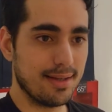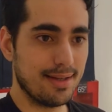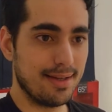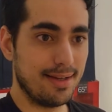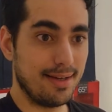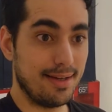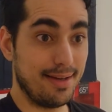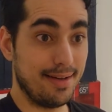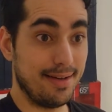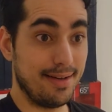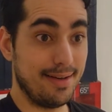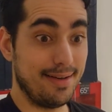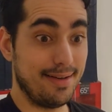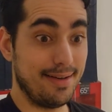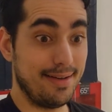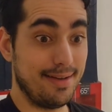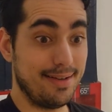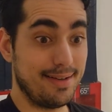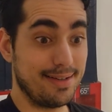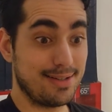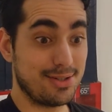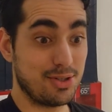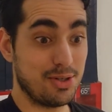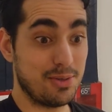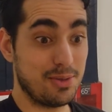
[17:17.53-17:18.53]

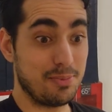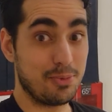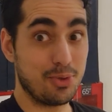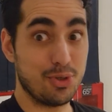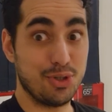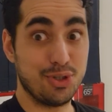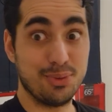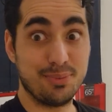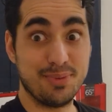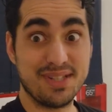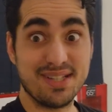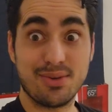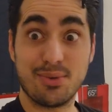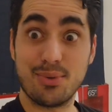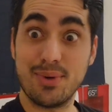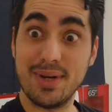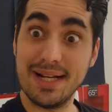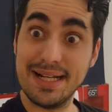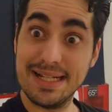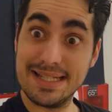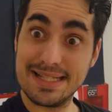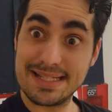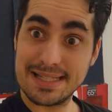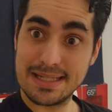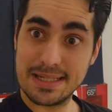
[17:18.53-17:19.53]
Uh, so I'm going to be
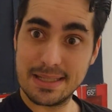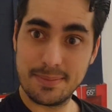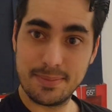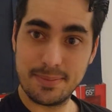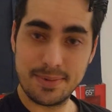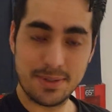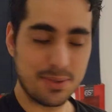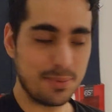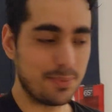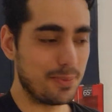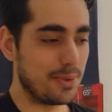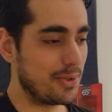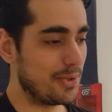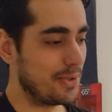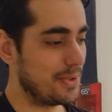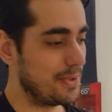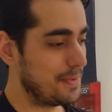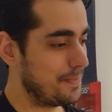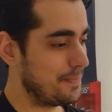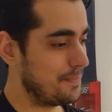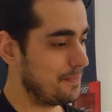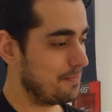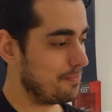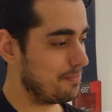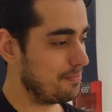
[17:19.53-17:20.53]
really sleepy
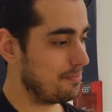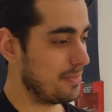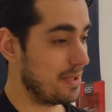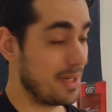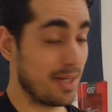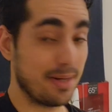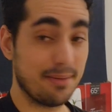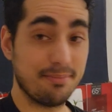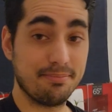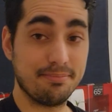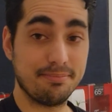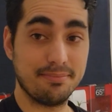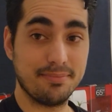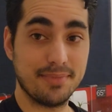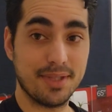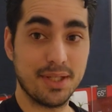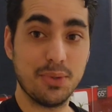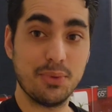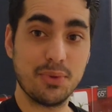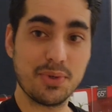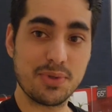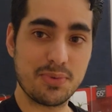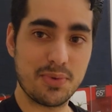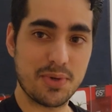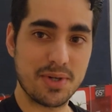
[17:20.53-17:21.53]
tomorrow, but it
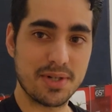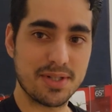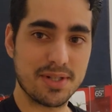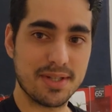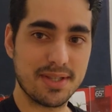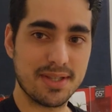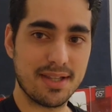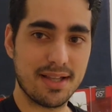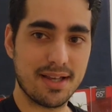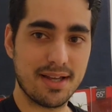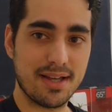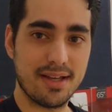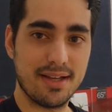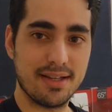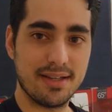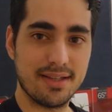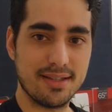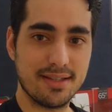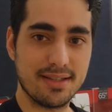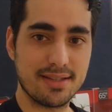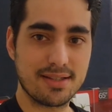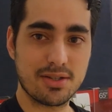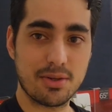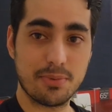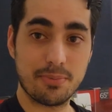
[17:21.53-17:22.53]
was worth it. I
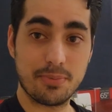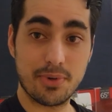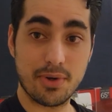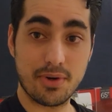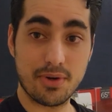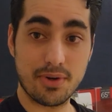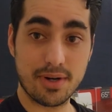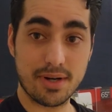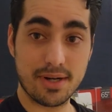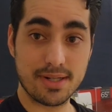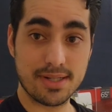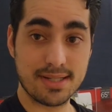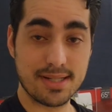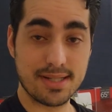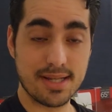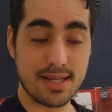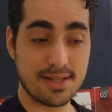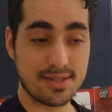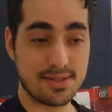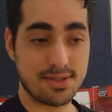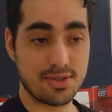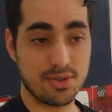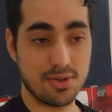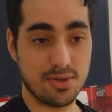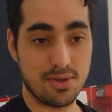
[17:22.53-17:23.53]
did some progress,
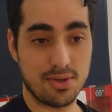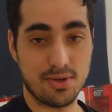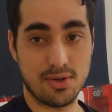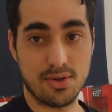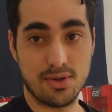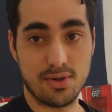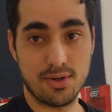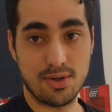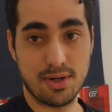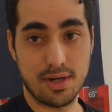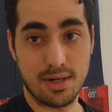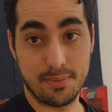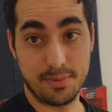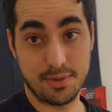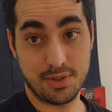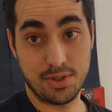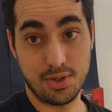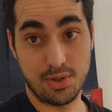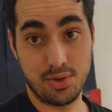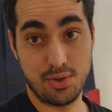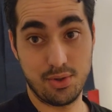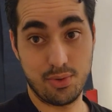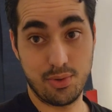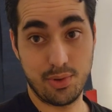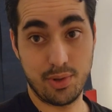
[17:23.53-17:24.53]
so let me
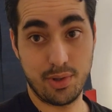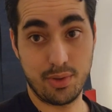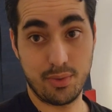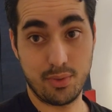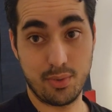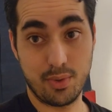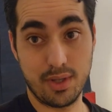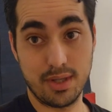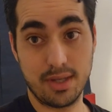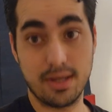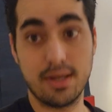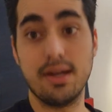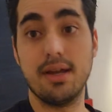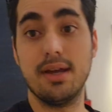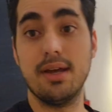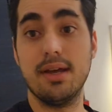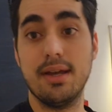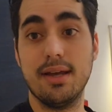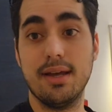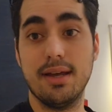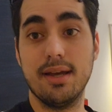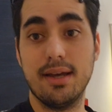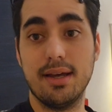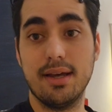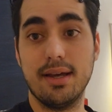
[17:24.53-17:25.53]
show you real quick
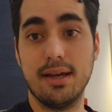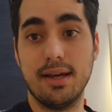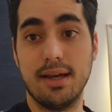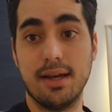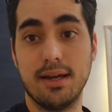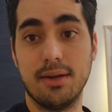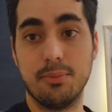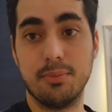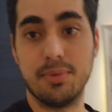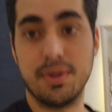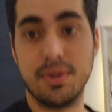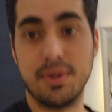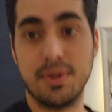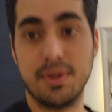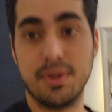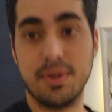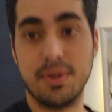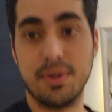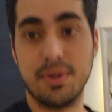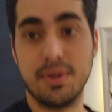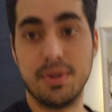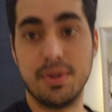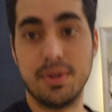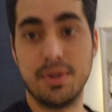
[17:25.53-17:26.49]
an update.